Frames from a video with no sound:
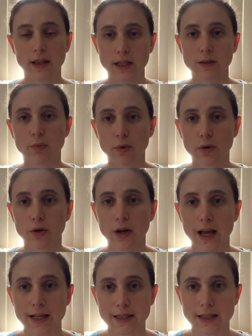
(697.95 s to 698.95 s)
this border
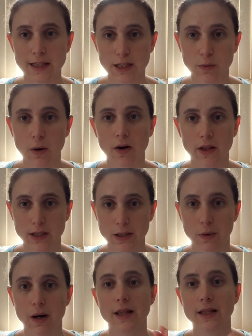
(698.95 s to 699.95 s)
has this quality, this
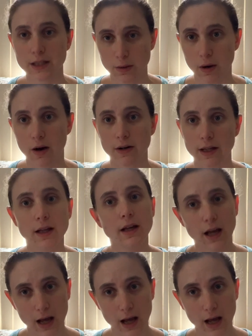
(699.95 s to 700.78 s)
quality, and this quality.